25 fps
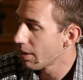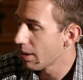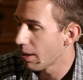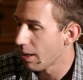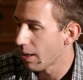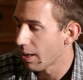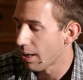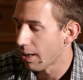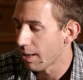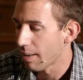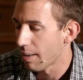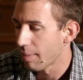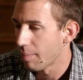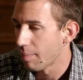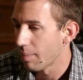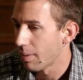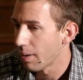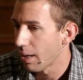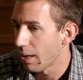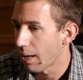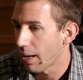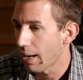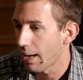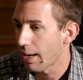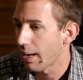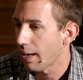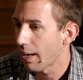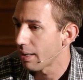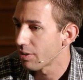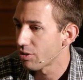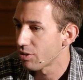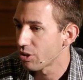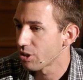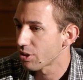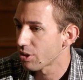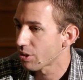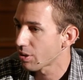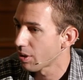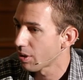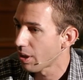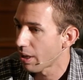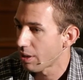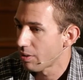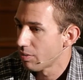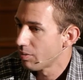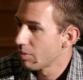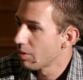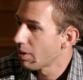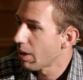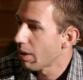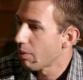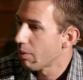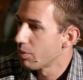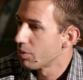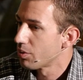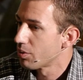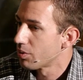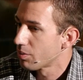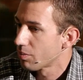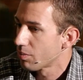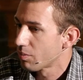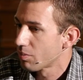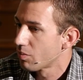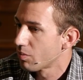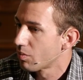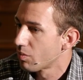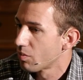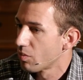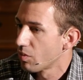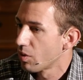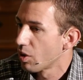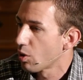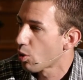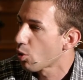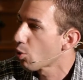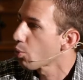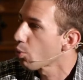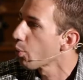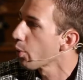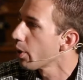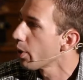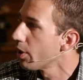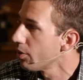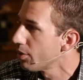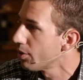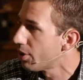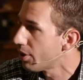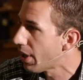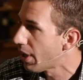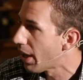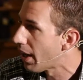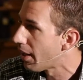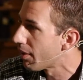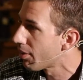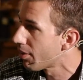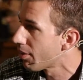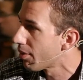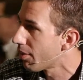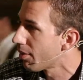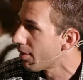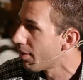I was thrilled to death.